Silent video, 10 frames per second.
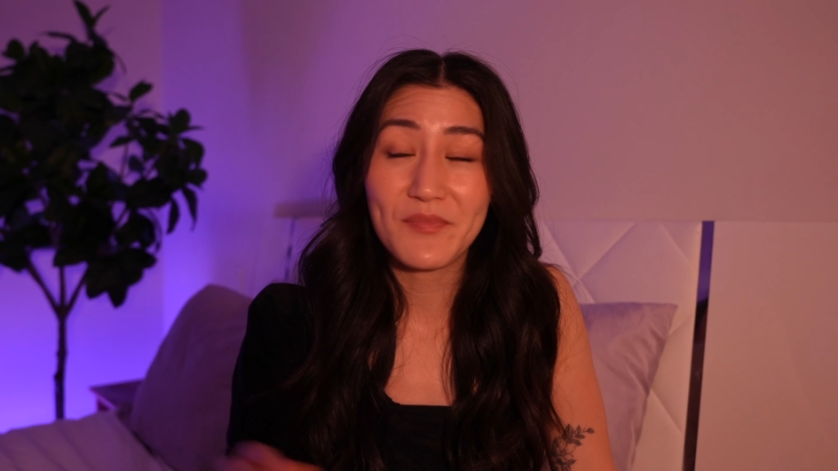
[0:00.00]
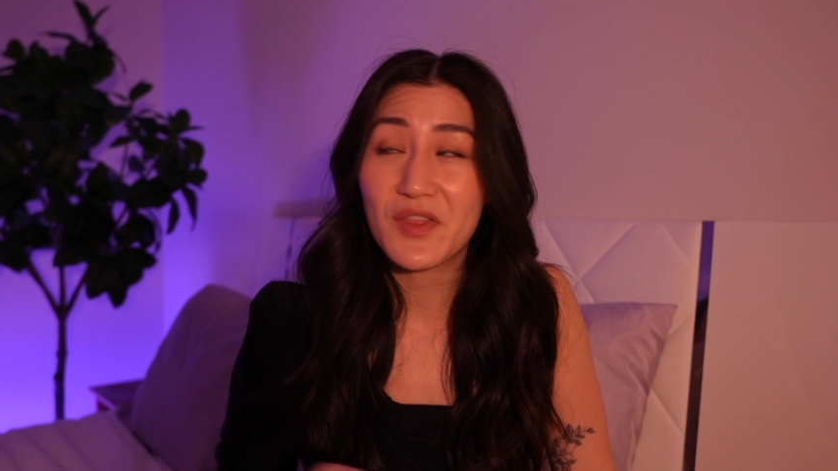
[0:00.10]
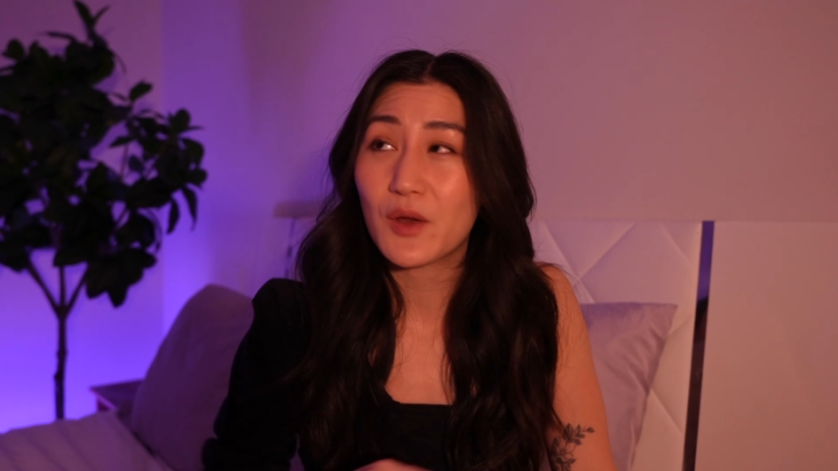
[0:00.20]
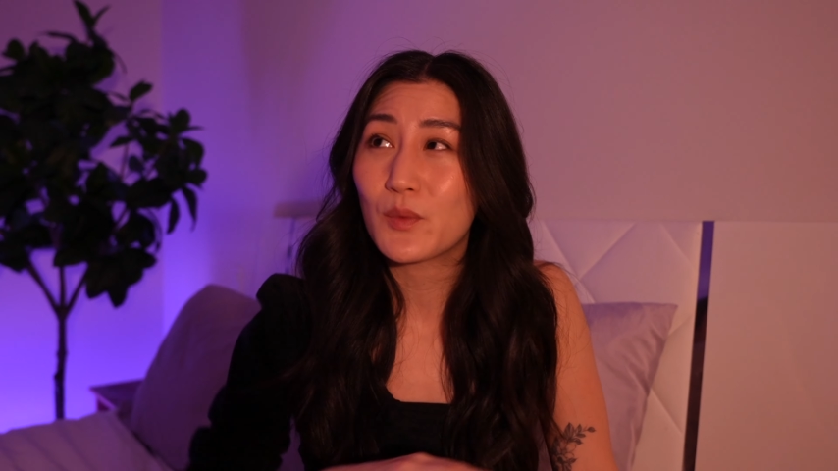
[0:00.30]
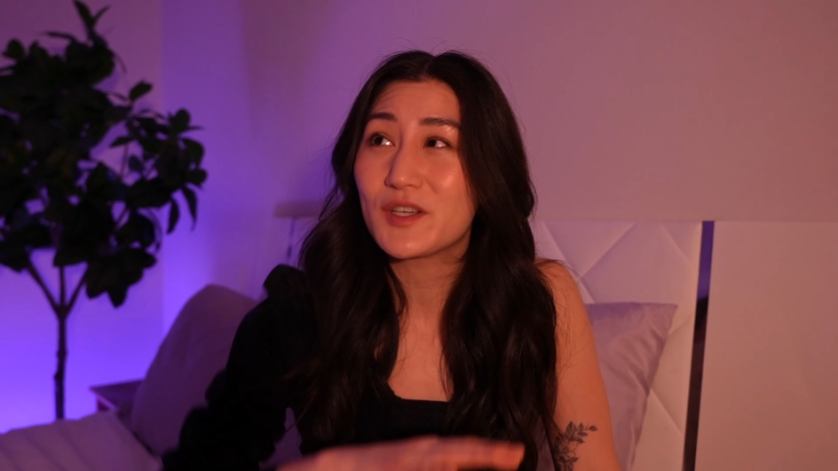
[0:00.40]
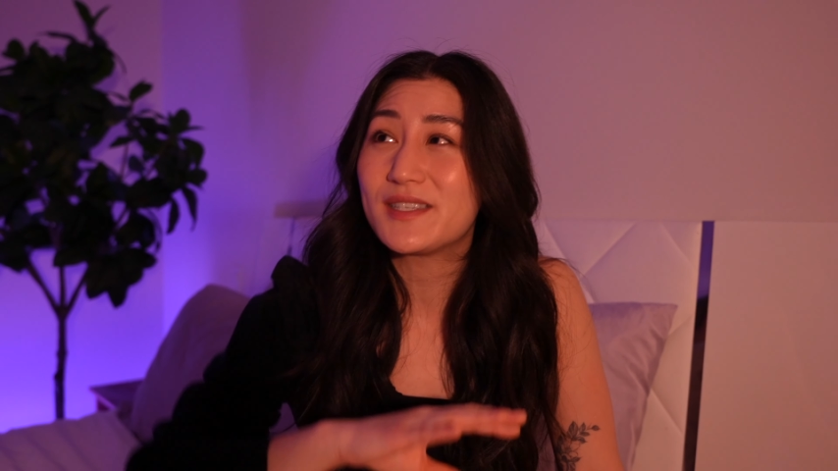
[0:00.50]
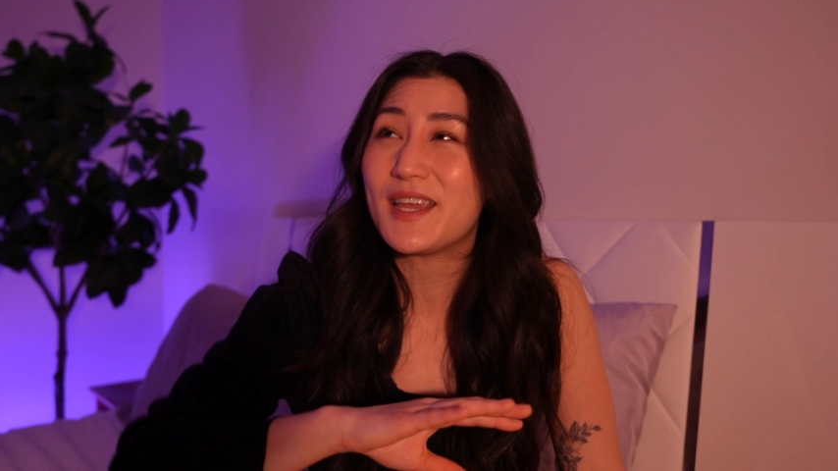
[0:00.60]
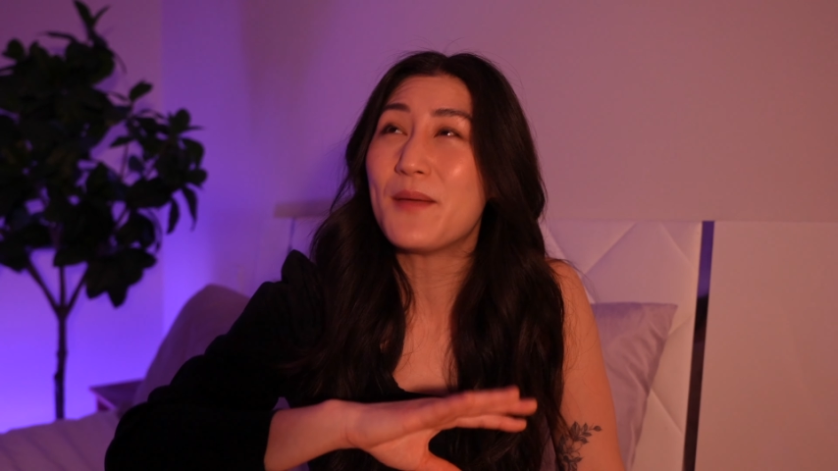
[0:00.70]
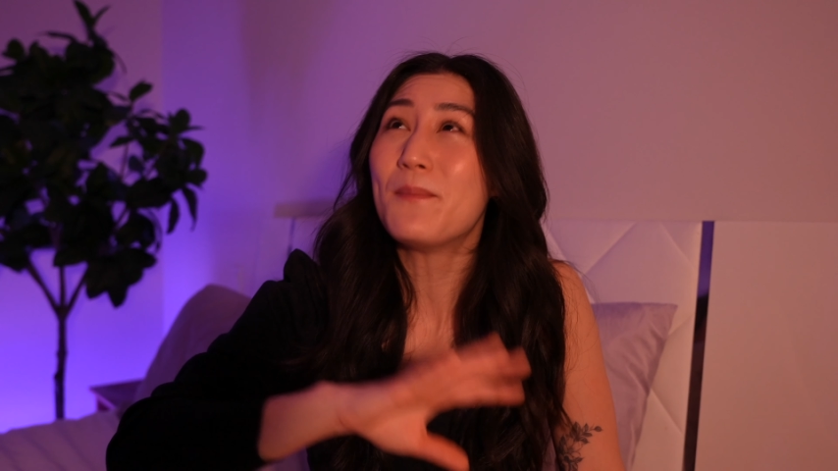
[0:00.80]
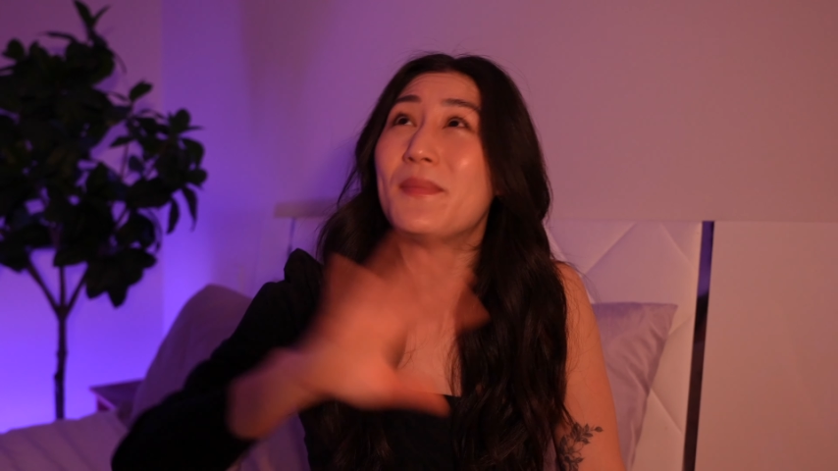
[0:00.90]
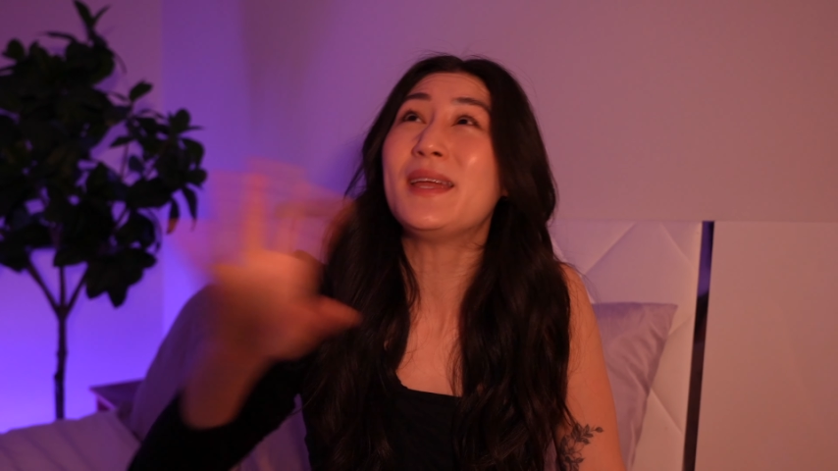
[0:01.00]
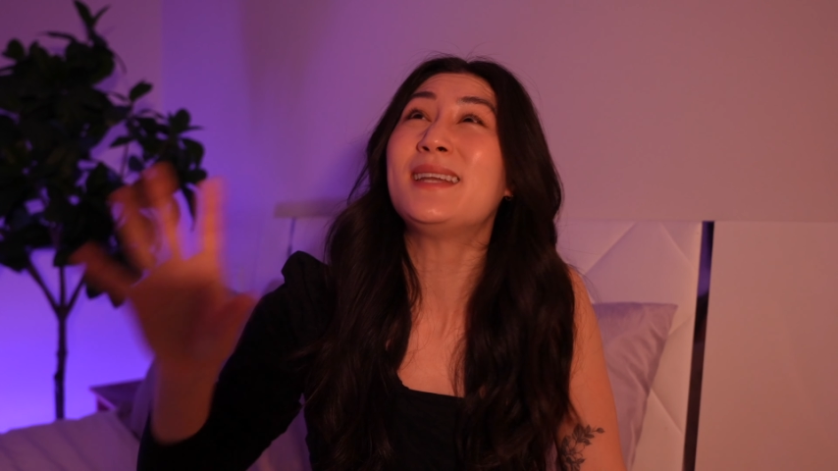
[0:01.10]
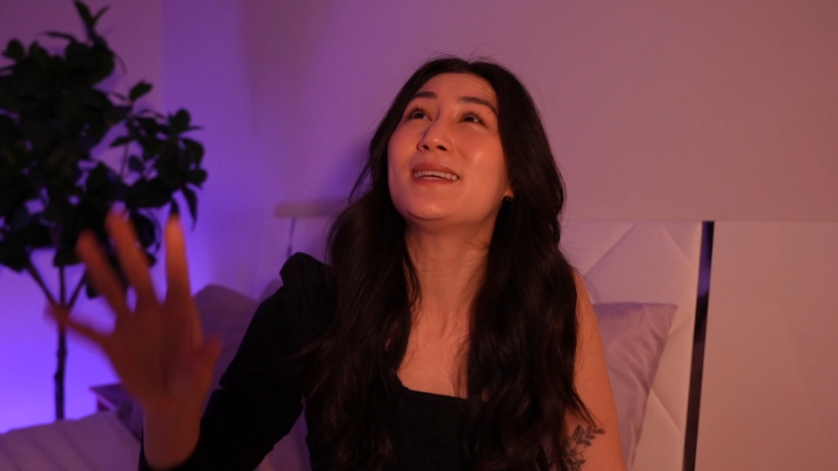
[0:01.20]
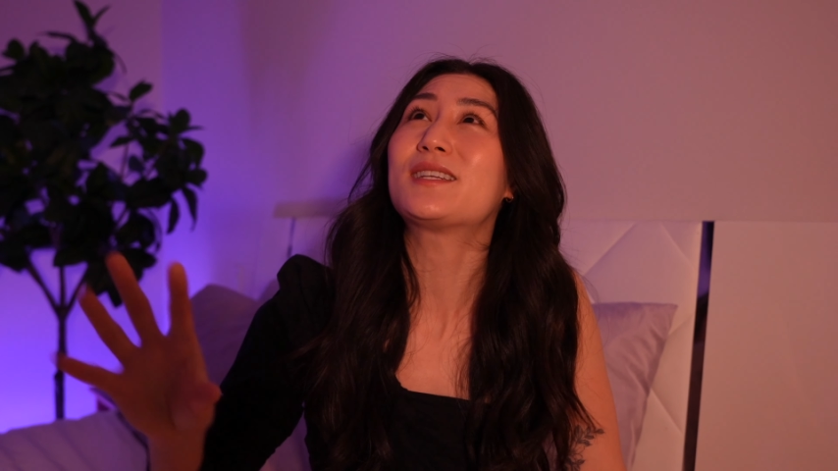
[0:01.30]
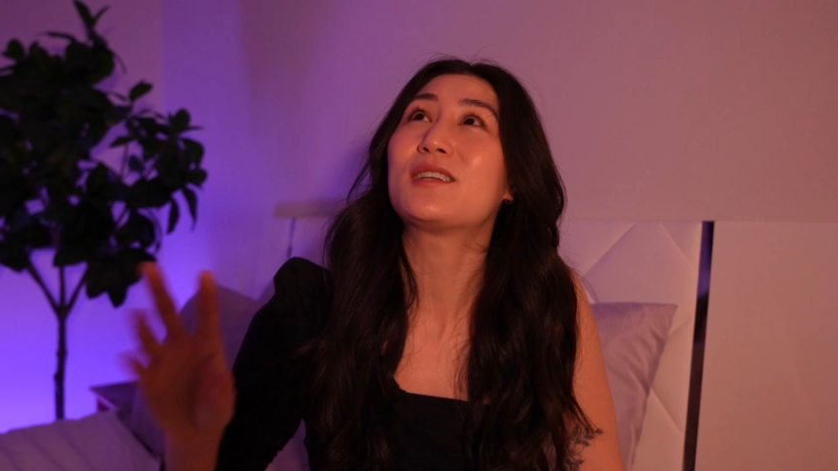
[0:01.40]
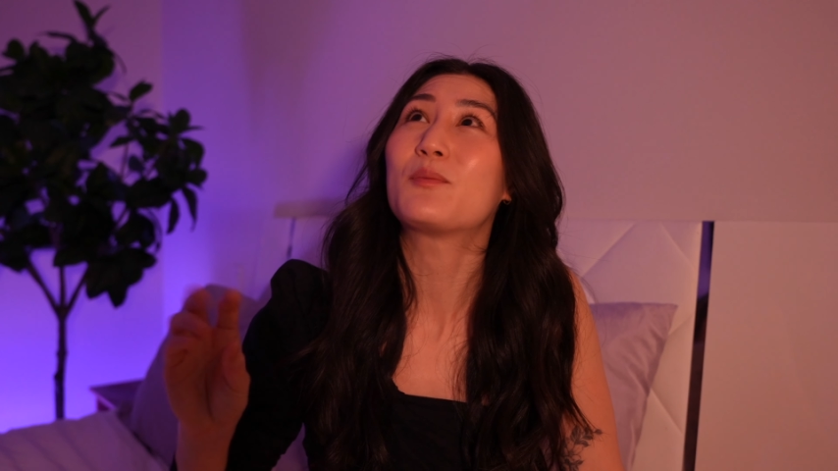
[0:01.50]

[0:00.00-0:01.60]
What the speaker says: there was immediate